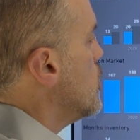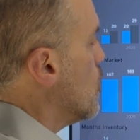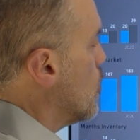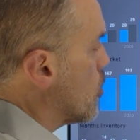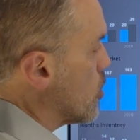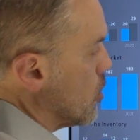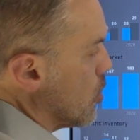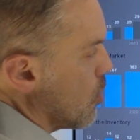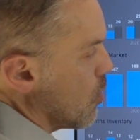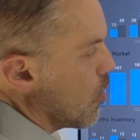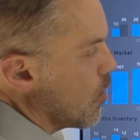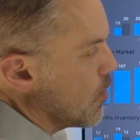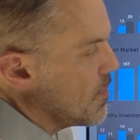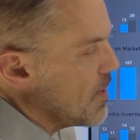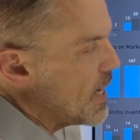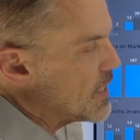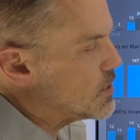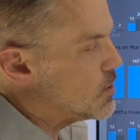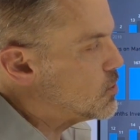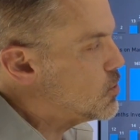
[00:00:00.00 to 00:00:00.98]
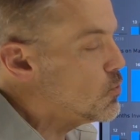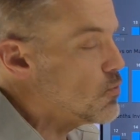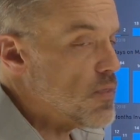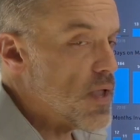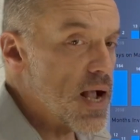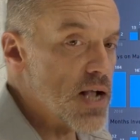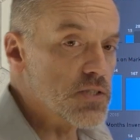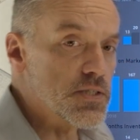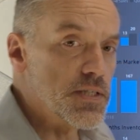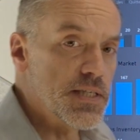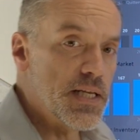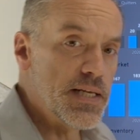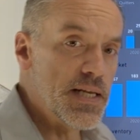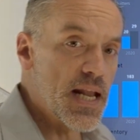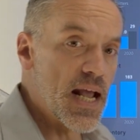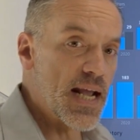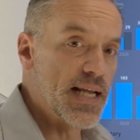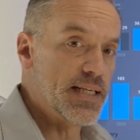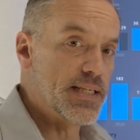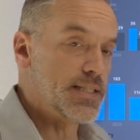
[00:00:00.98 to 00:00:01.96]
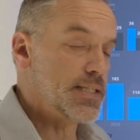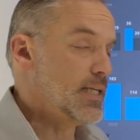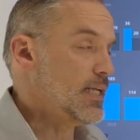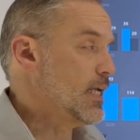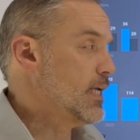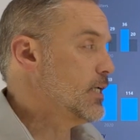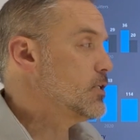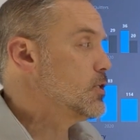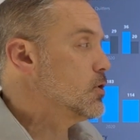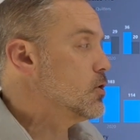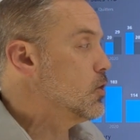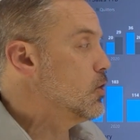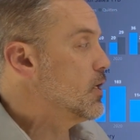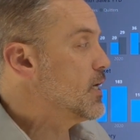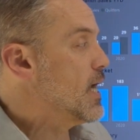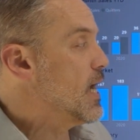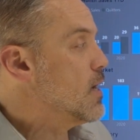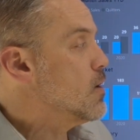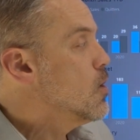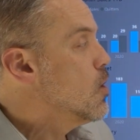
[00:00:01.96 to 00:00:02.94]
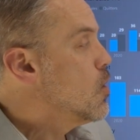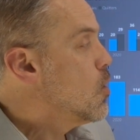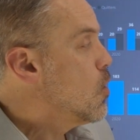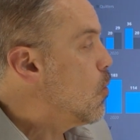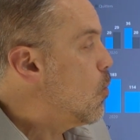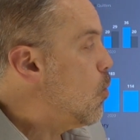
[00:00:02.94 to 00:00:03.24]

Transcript: We're going all the way back to 2019 to look at